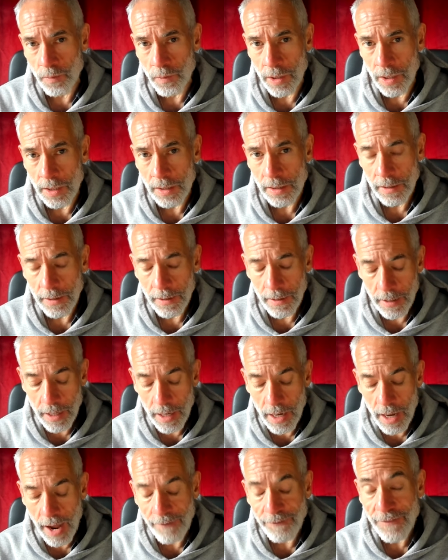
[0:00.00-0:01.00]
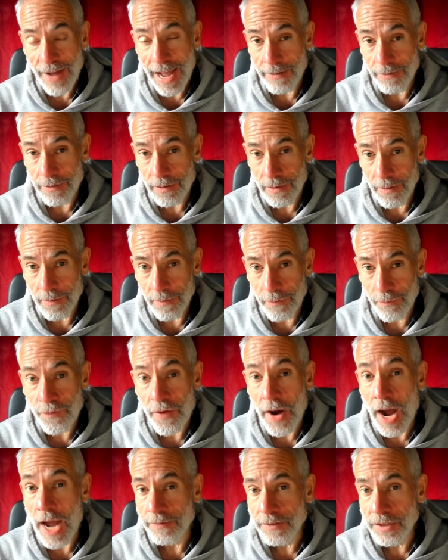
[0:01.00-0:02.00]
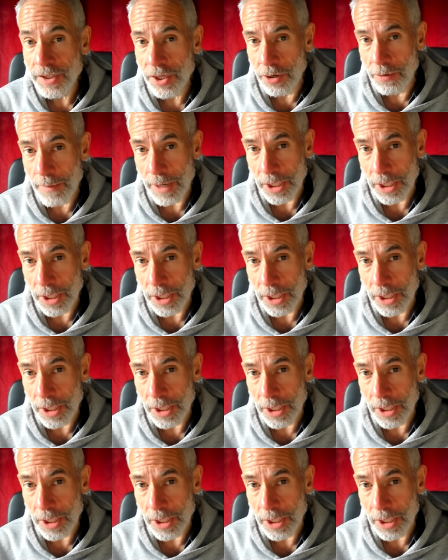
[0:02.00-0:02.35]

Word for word: work. I found five, two